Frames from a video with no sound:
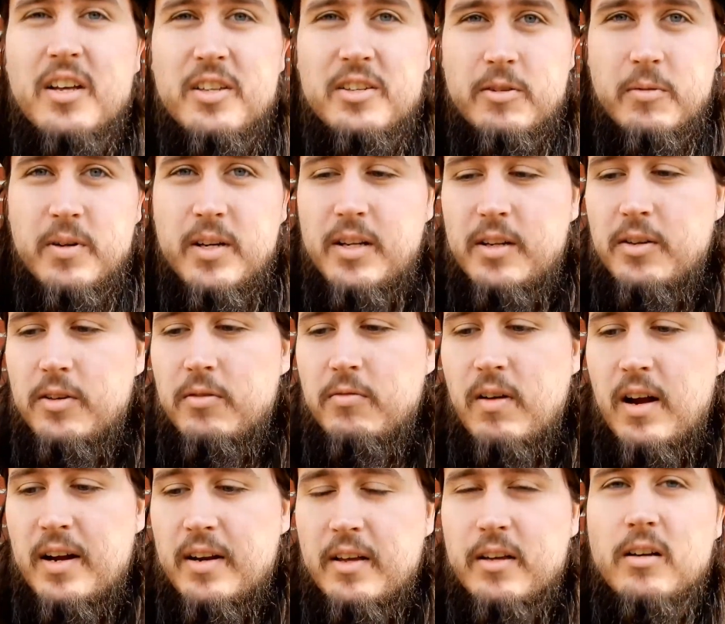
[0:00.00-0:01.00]
So we needed new
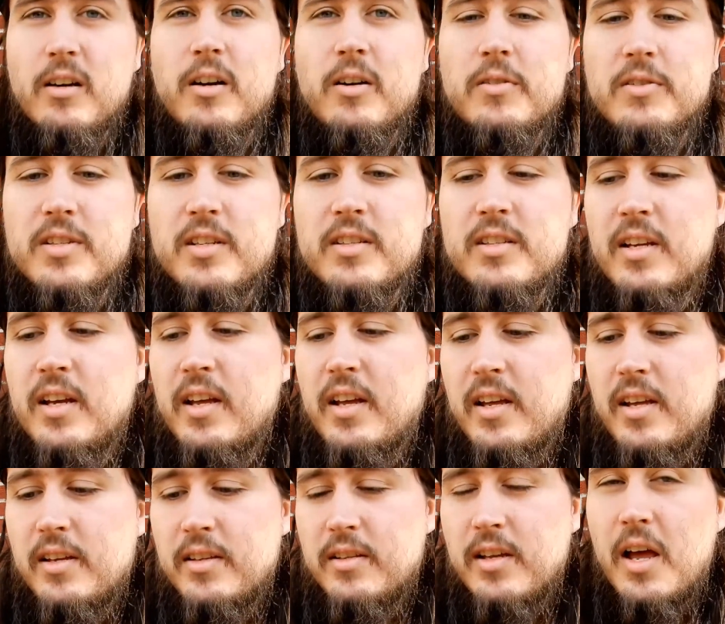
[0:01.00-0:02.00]
radiator hoses.
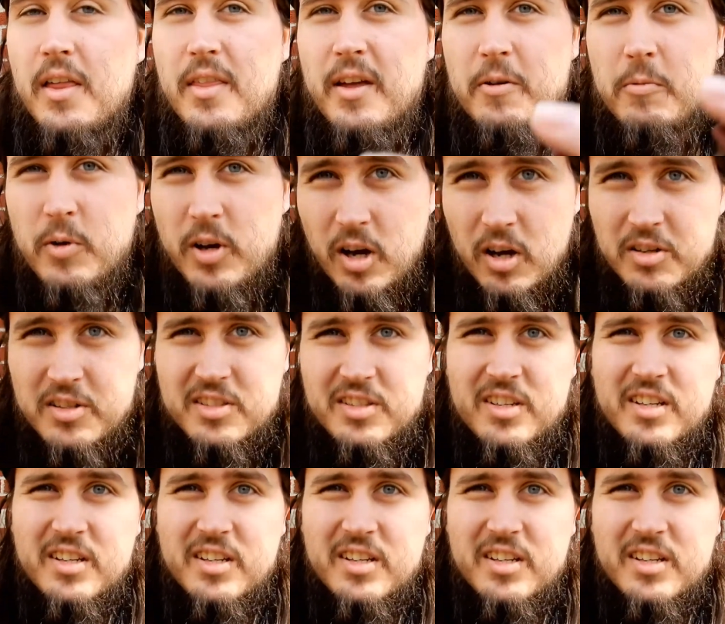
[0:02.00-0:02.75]
And then we also